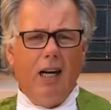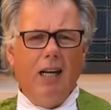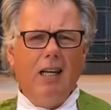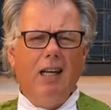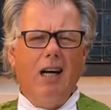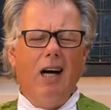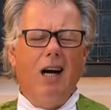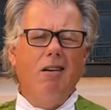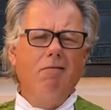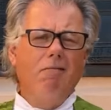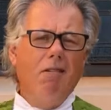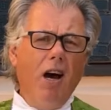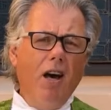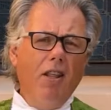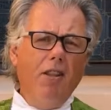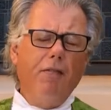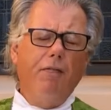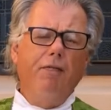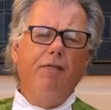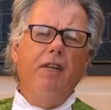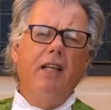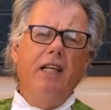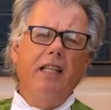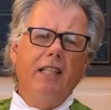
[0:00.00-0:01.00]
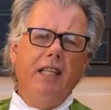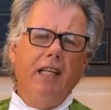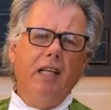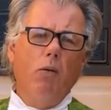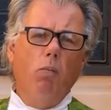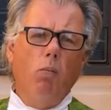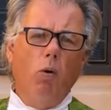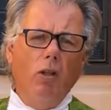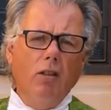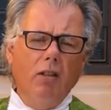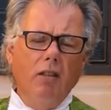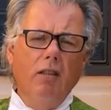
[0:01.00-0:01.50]
I rather fear that he
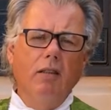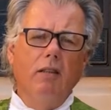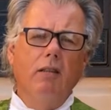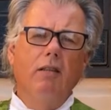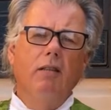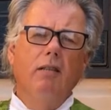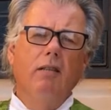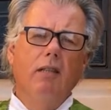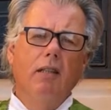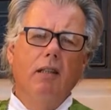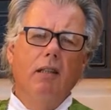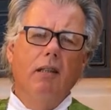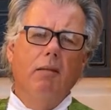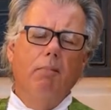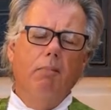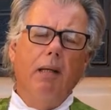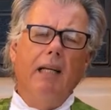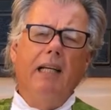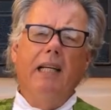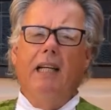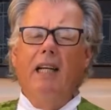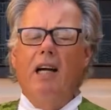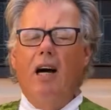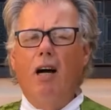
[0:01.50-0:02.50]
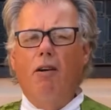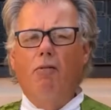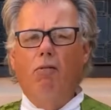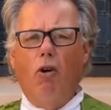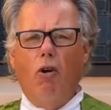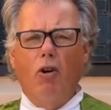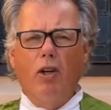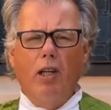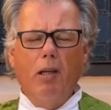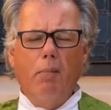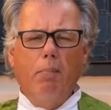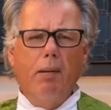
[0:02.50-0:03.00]
wasn't being
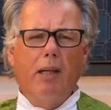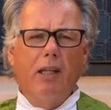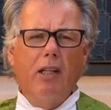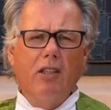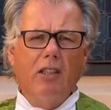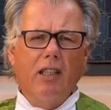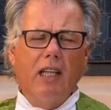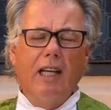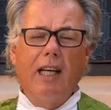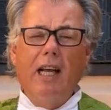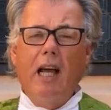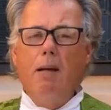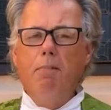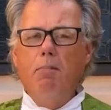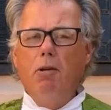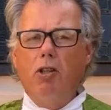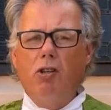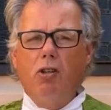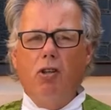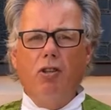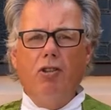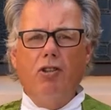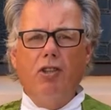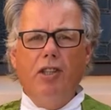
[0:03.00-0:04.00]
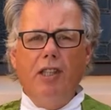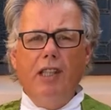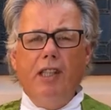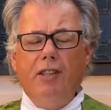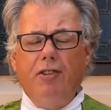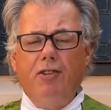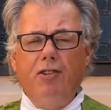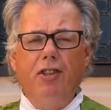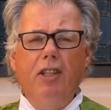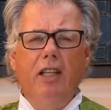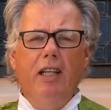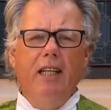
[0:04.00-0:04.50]
ironic because I came across
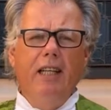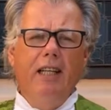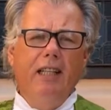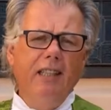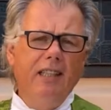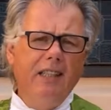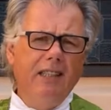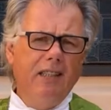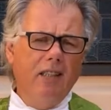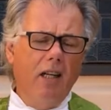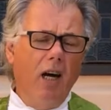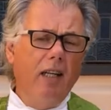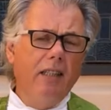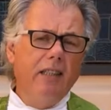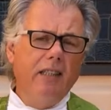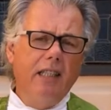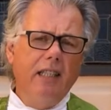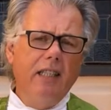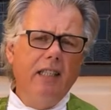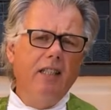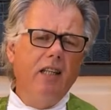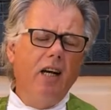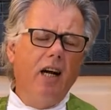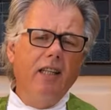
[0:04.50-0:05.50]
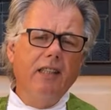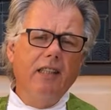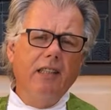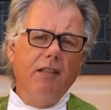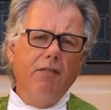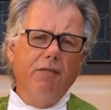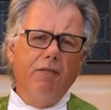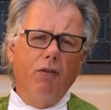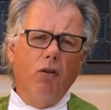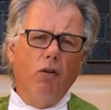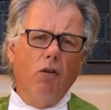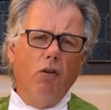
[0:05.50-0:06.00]
this in his
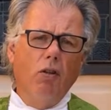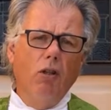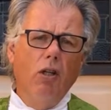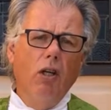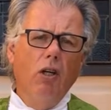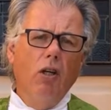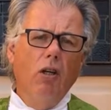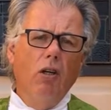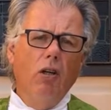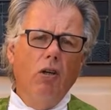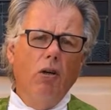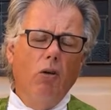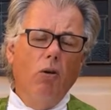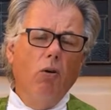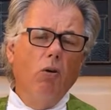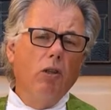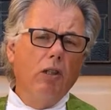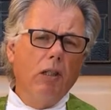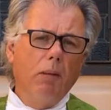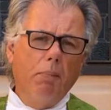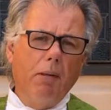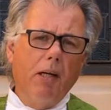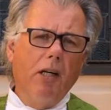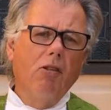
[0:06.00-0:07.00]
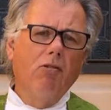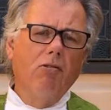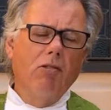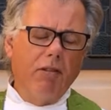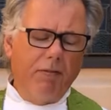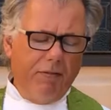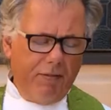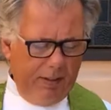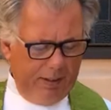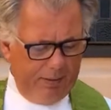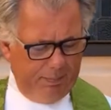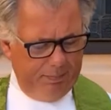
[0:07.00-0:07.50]
1994
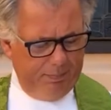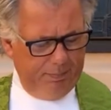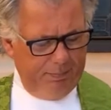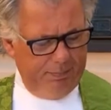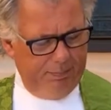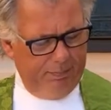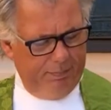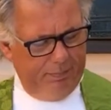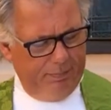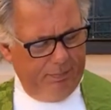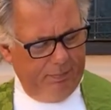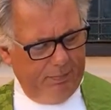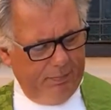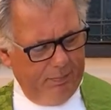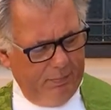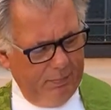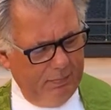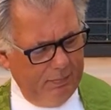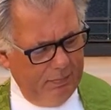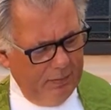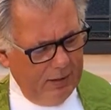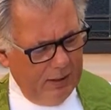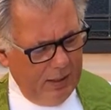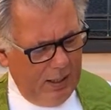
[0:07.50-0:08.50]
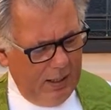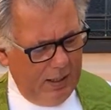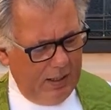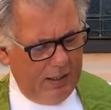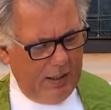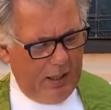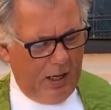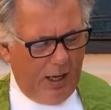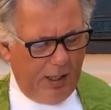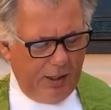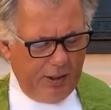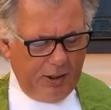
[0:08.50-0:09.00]
autobiography.
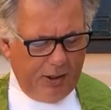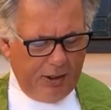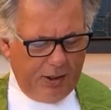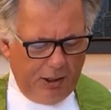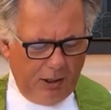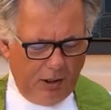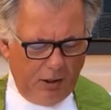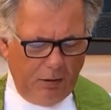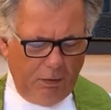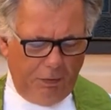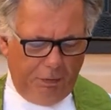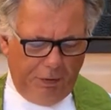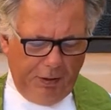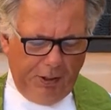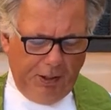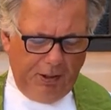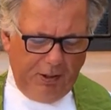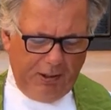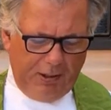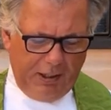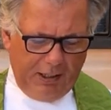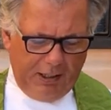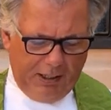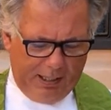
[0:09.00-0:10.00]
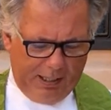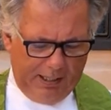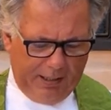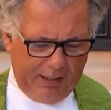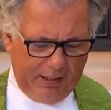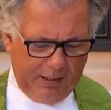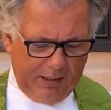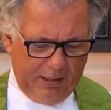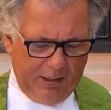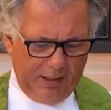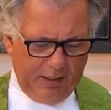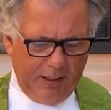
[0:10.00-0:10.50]
I still feel today
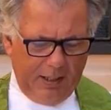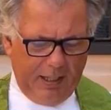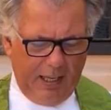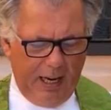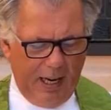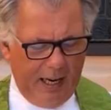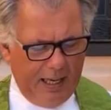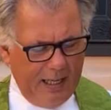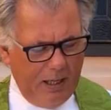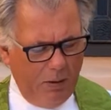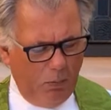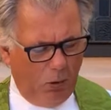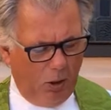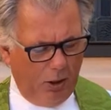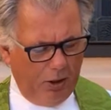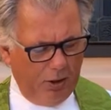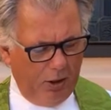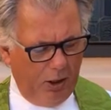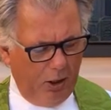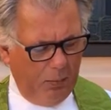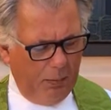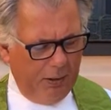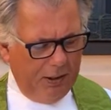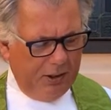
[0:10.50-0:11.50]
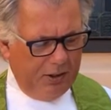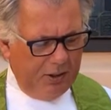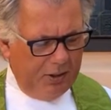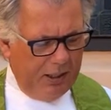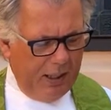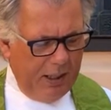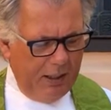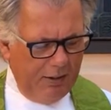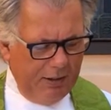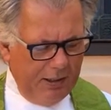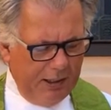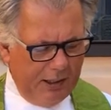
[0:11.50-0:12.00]
that anyone who is
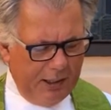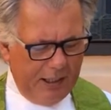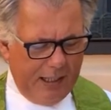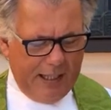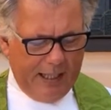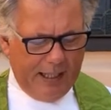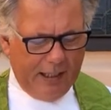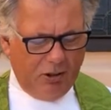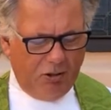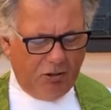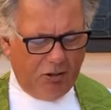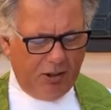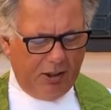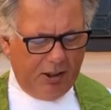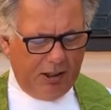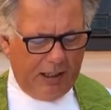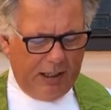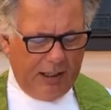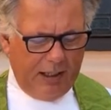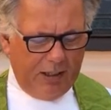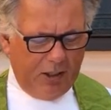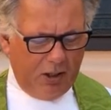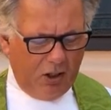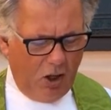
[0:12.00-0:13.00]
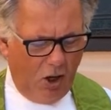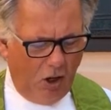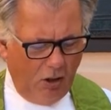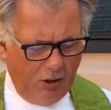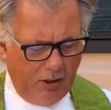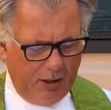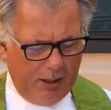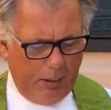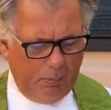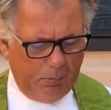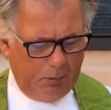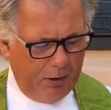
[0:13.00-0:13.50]
seriously interested in the
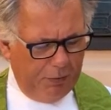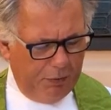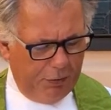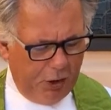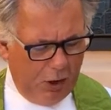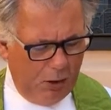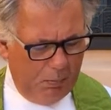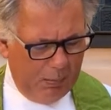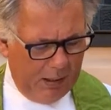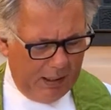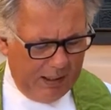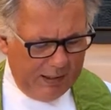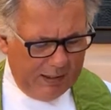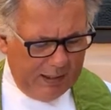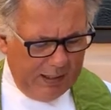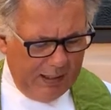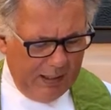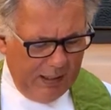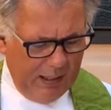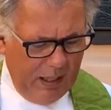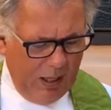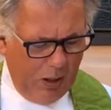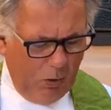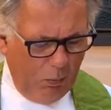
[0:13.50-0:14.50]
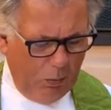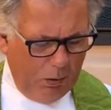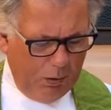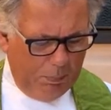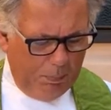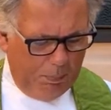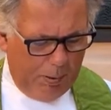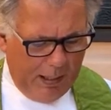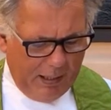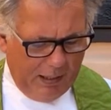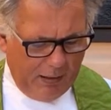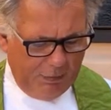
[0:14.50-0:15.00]
concept of humility
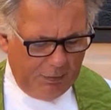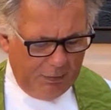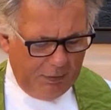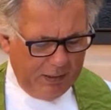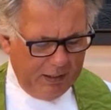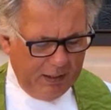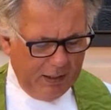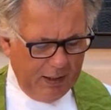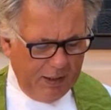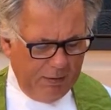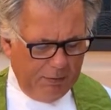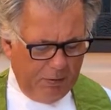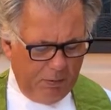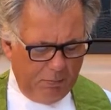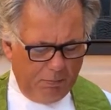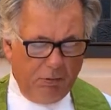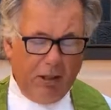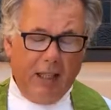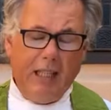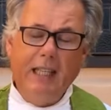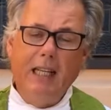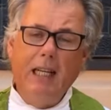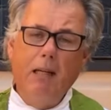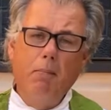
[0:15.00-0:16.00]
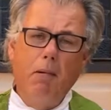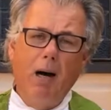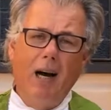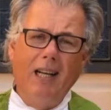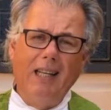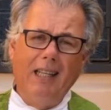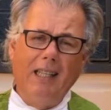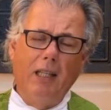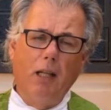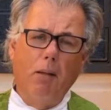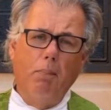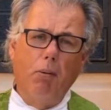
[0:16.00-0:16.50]
would benefit from reading my
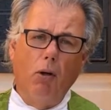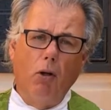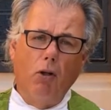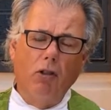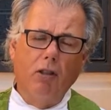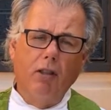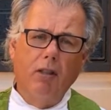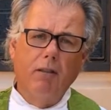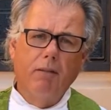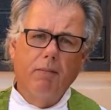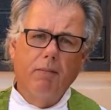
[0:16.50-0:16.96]
little book.